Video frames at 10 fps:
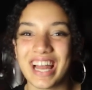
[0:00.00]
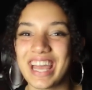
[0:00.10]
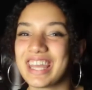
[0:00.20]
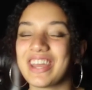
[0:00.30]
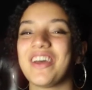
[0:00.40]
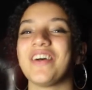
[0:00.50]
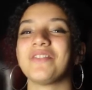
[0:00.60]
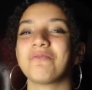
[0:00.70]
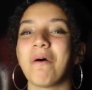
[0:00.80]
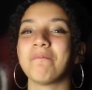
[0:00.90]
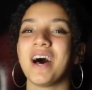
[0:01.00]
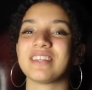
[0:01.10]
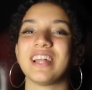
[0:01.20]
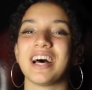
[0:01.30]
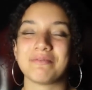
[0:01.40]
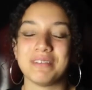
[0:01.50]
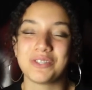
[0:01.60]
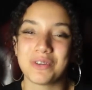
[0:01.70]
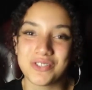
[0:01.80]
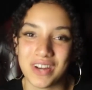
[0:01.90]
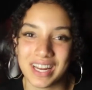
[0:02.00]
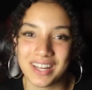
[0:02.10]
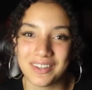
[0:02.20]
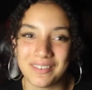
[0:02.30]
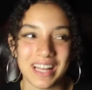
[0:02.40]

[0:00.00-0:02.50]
like one person asked me, do you want a drink?